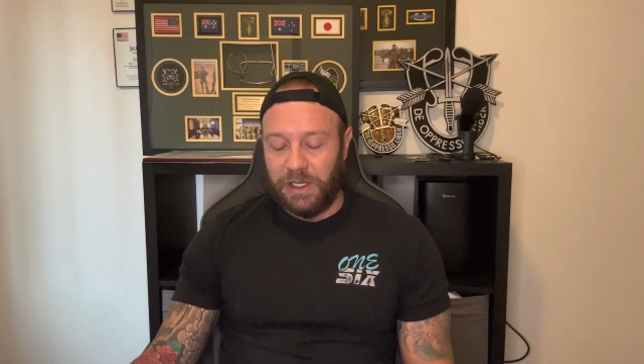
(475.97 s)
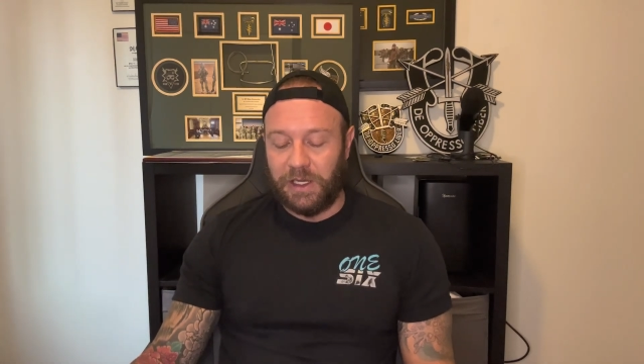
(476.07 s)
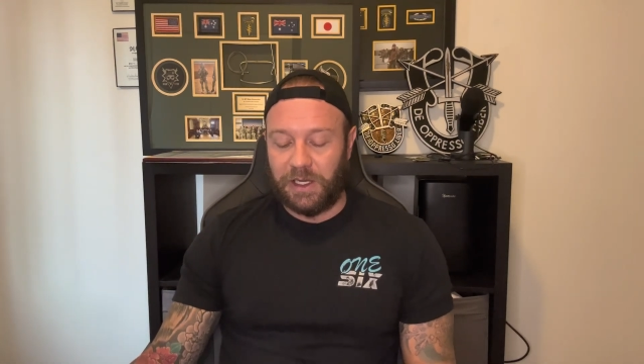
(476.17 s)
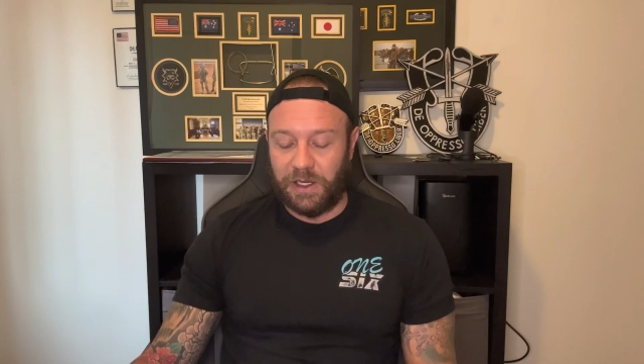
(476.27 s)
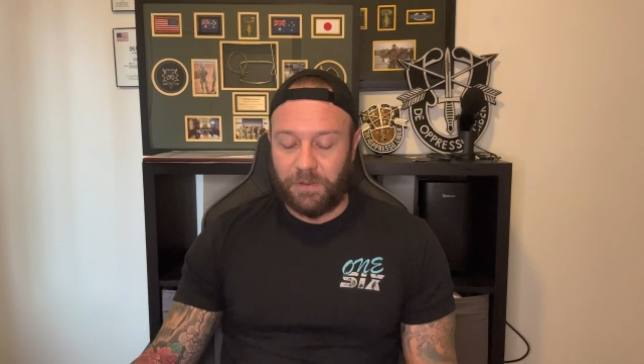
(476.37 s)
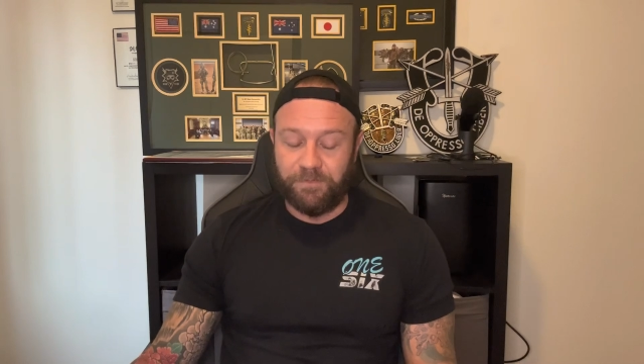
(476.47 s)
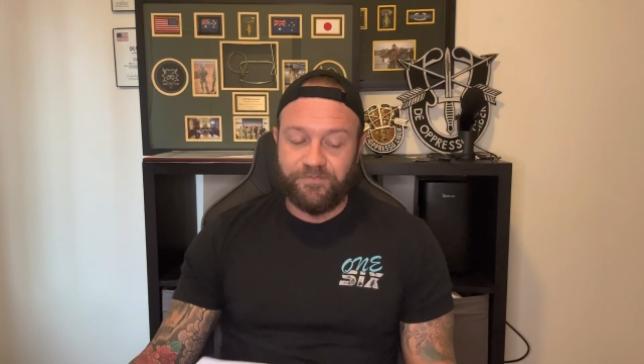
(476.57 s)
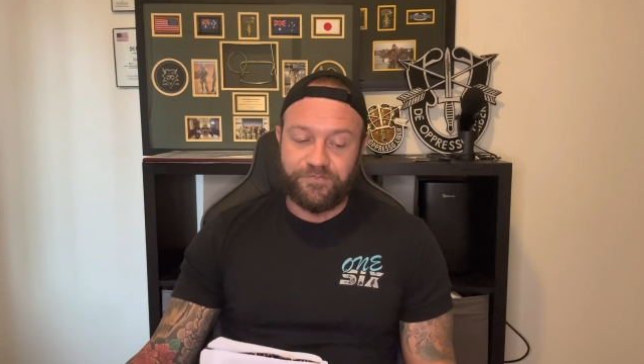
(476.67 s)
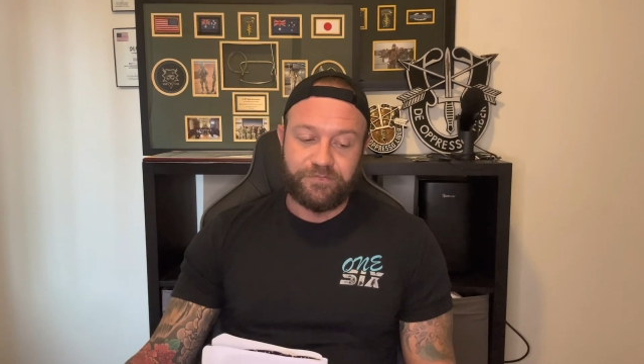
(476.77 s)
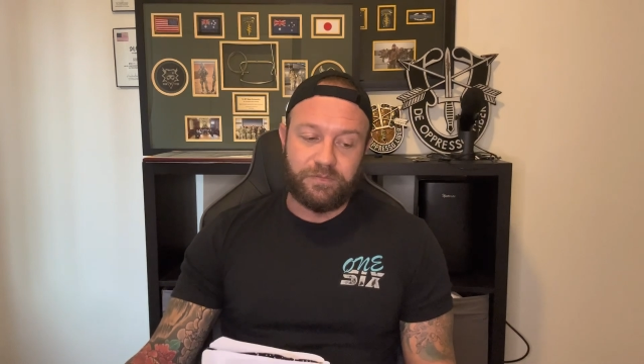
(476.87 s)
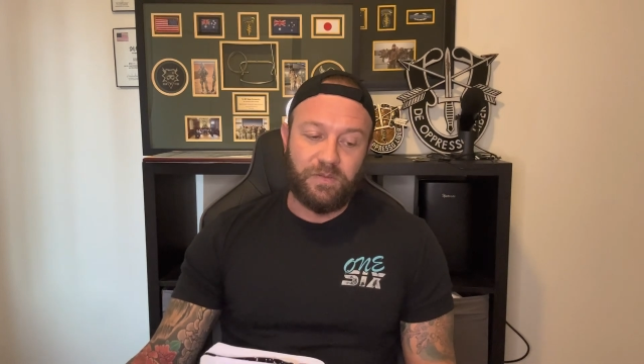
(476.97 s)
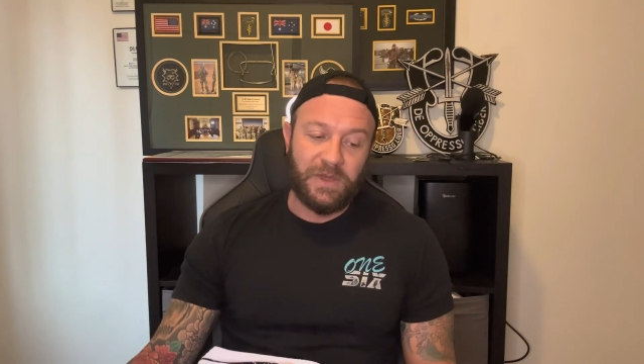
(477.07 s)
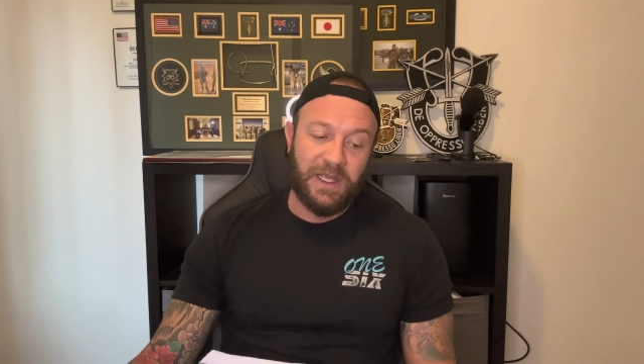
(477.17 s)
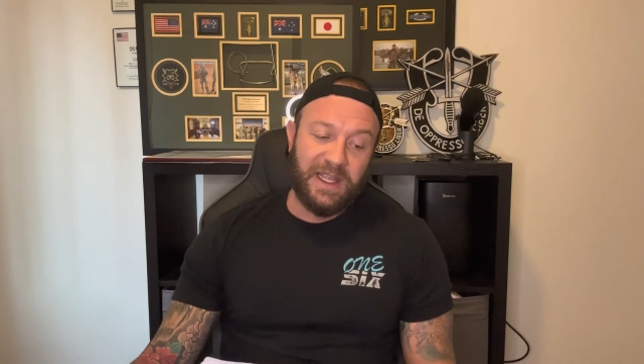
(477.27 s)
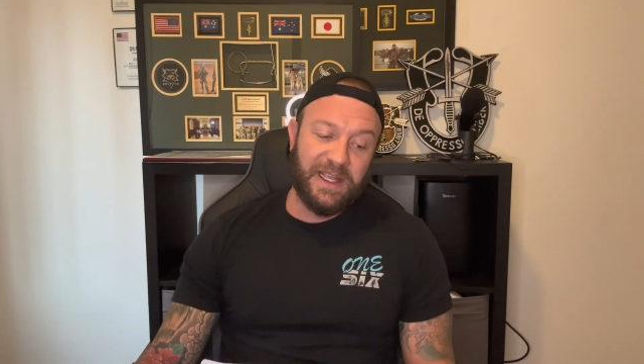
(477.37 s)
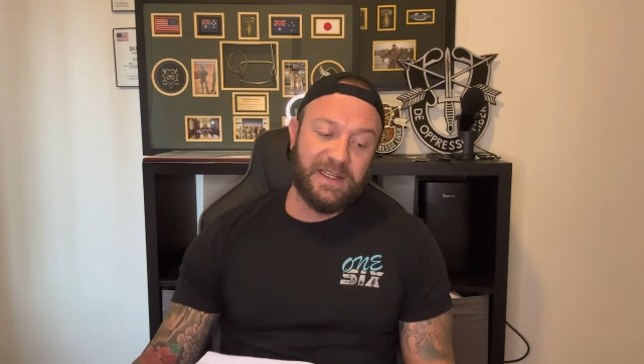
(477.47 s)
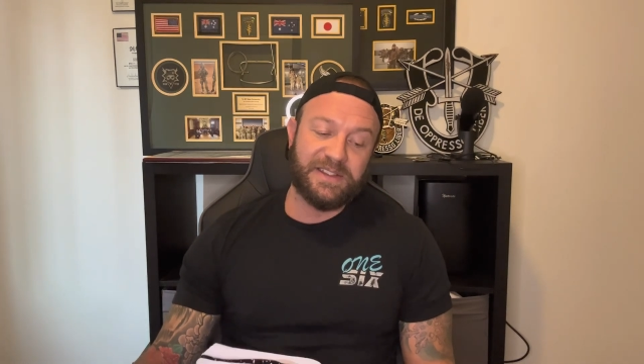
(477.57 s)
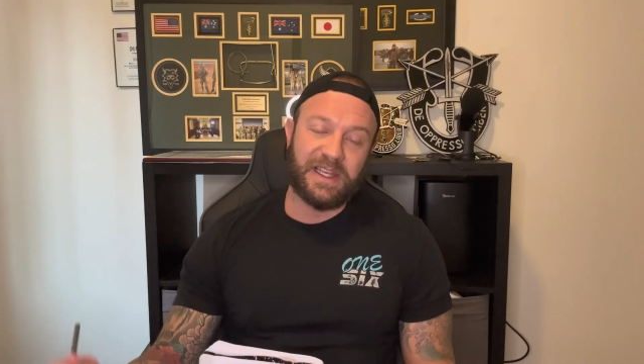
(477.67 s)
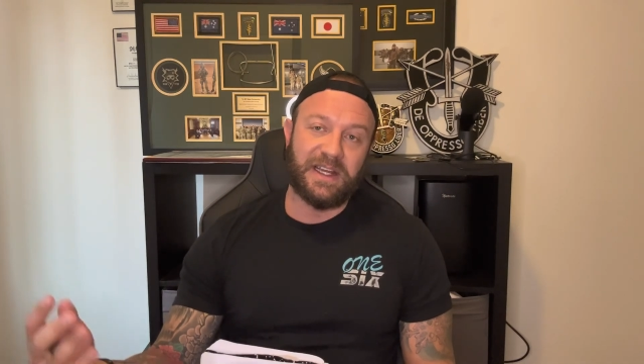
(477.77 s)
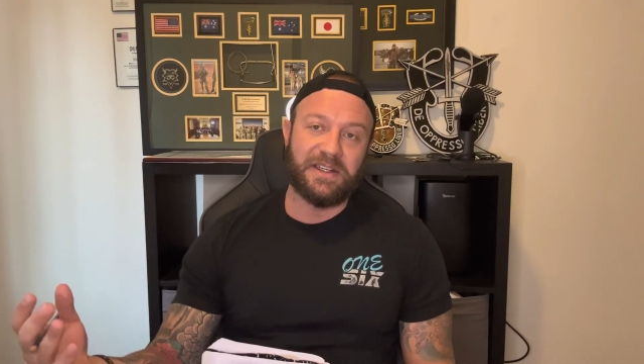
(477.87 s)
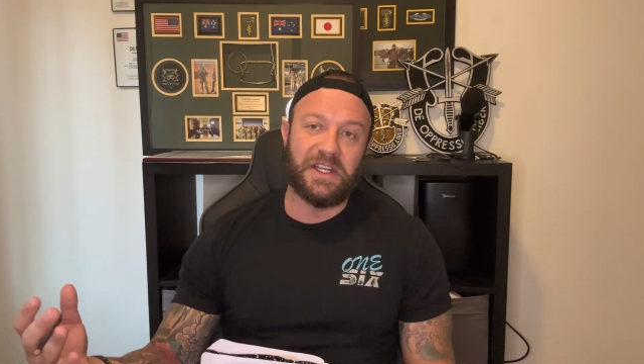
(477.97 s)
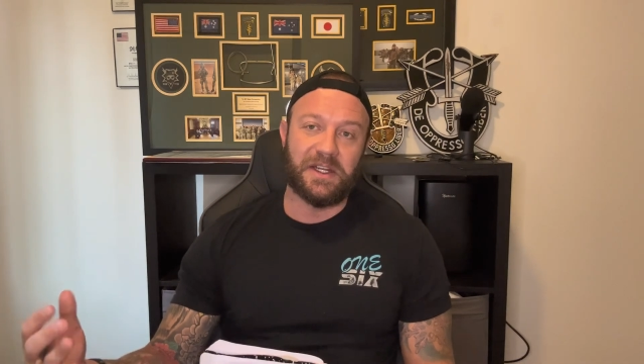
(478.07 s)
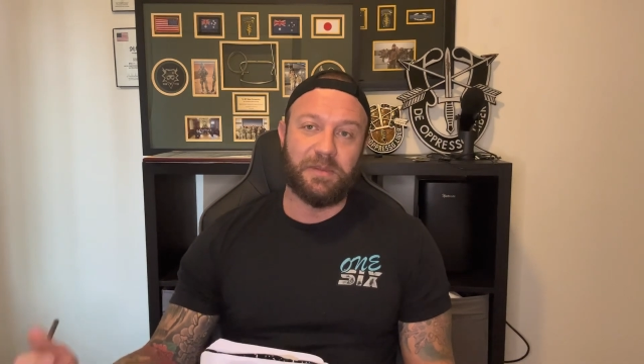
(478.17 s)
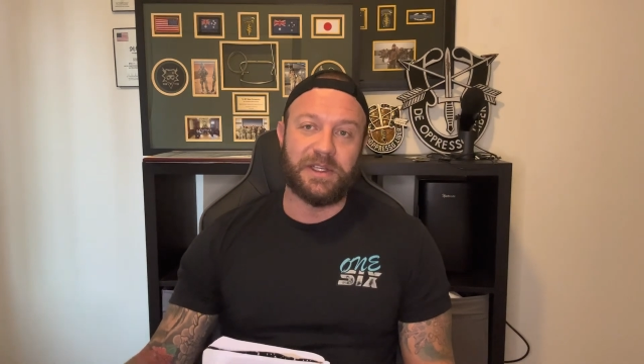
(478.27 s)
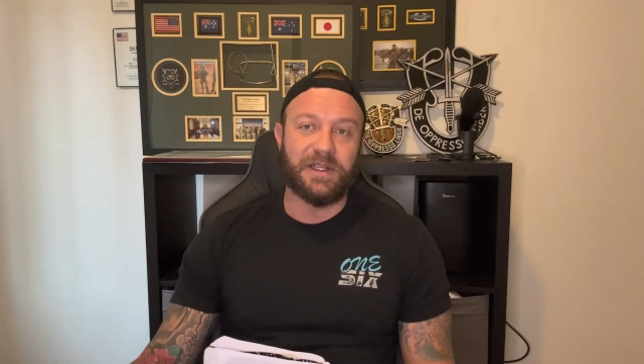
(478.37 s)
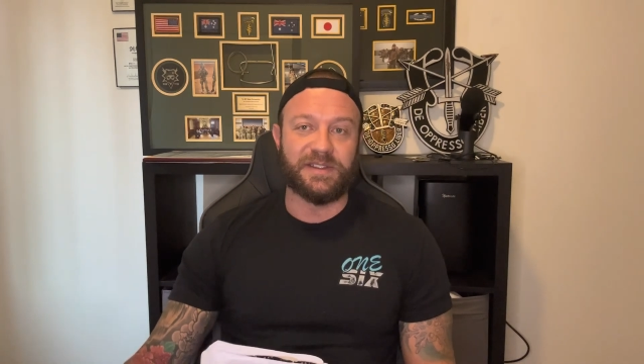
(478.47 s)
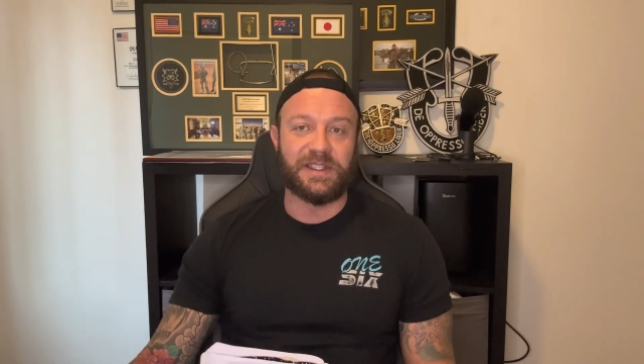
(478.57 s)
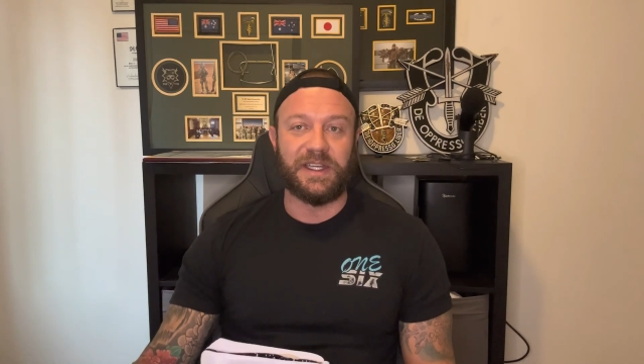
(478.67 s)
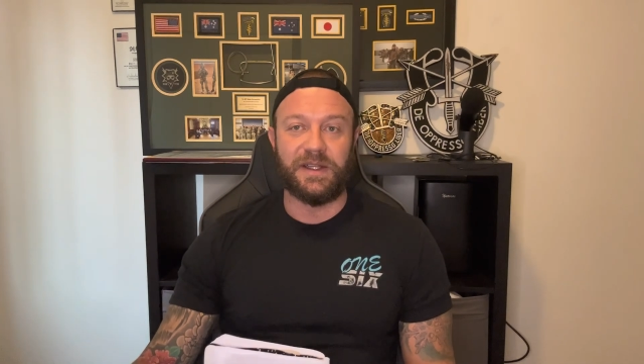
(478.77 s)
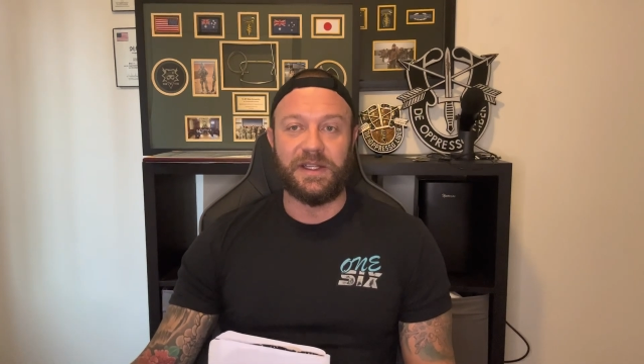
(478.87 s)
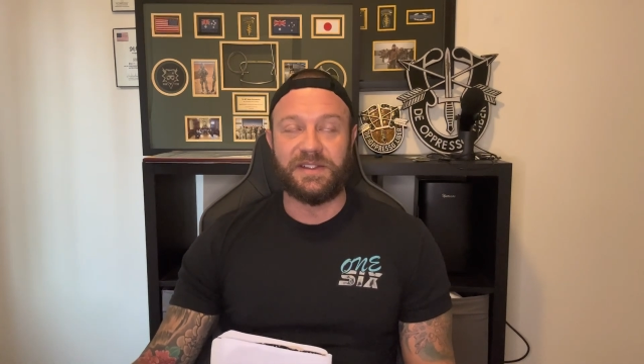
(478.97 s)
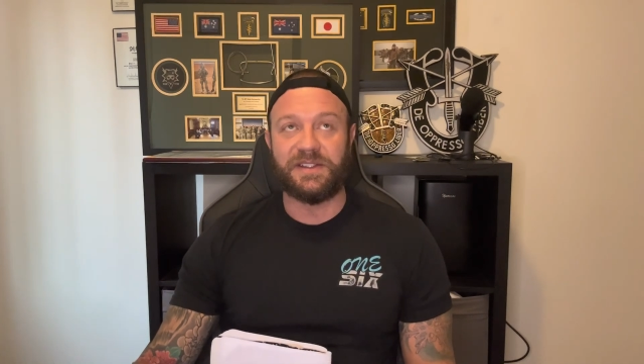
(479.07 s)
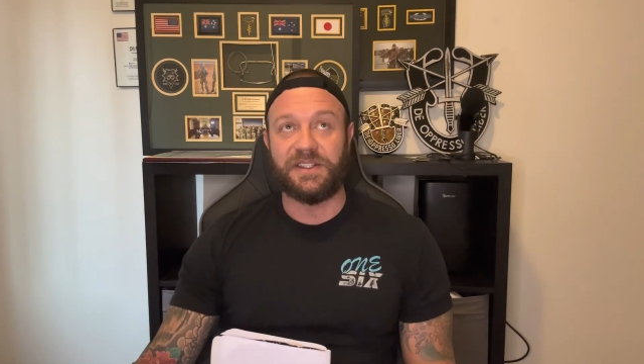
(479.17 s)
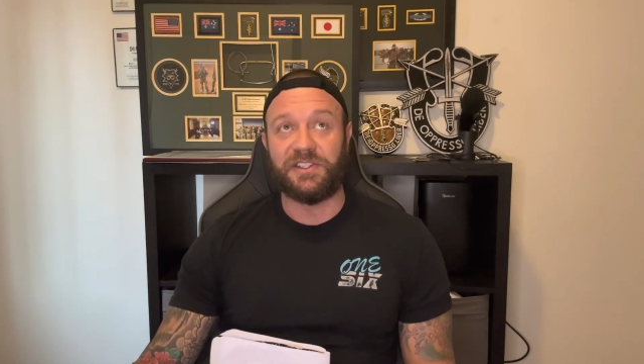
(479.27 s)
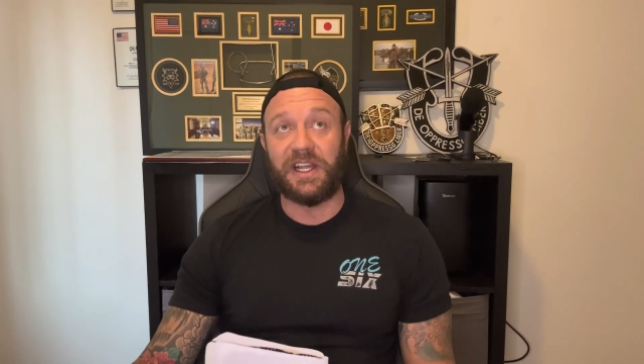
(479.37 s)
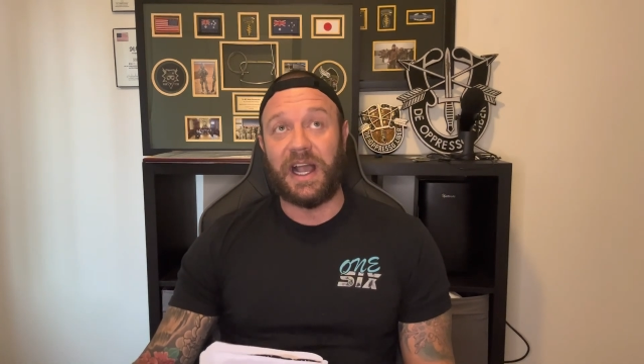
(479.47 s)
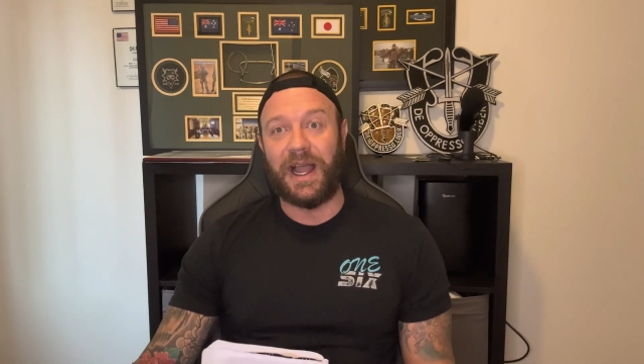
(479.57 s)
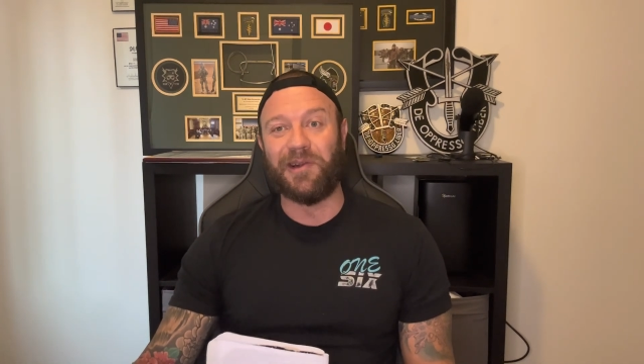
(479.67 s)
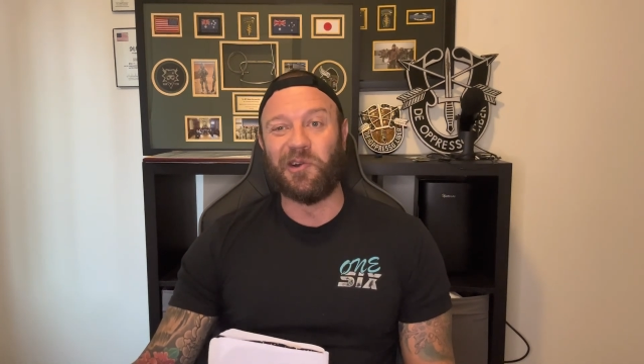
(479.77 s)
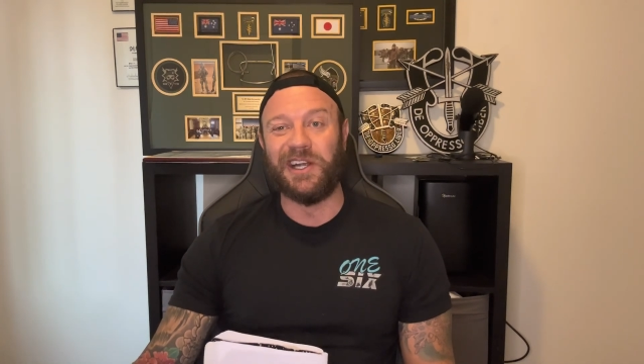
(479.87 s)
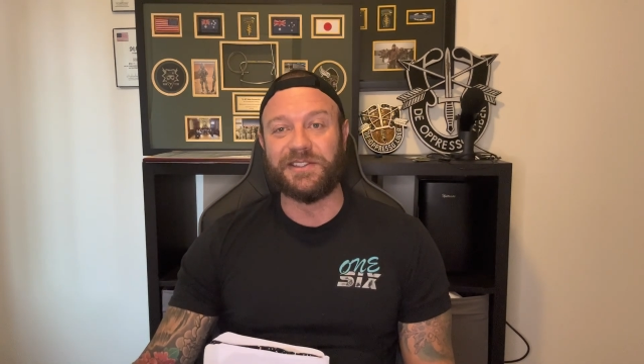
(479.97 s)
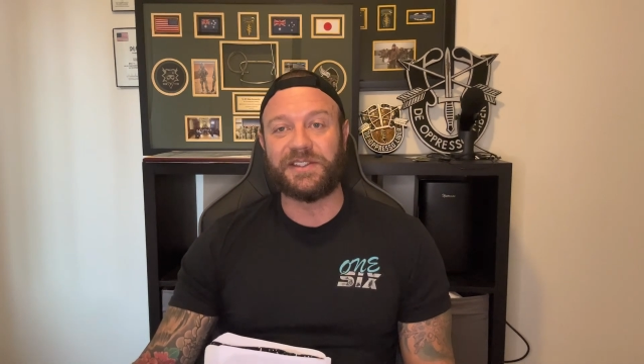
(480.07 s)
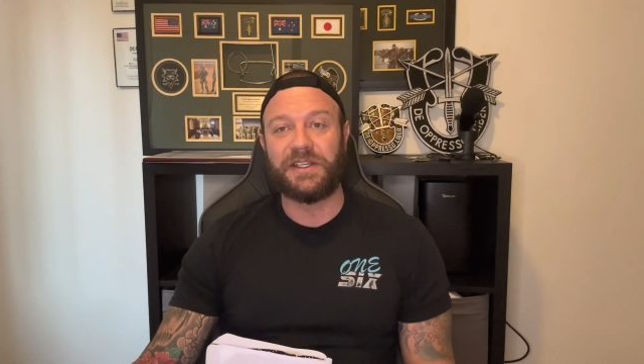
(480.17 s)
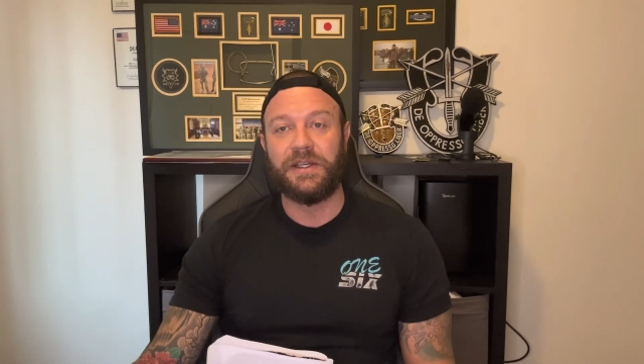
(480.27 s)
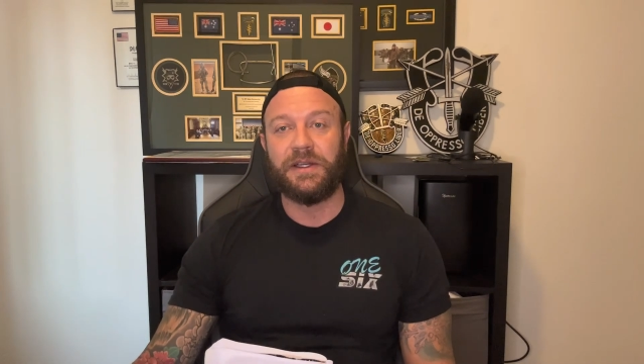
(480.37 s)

Um, and it's kind of needed because, again, that's such a high risk